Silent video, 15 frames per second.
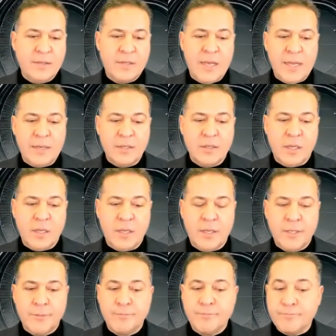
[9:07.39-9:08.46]
then
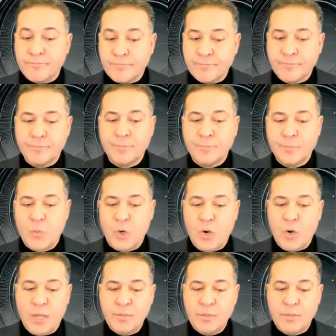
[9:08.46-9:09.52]

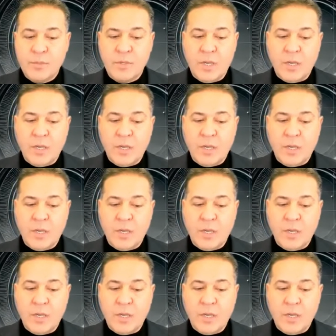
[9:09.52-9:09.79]
perhaps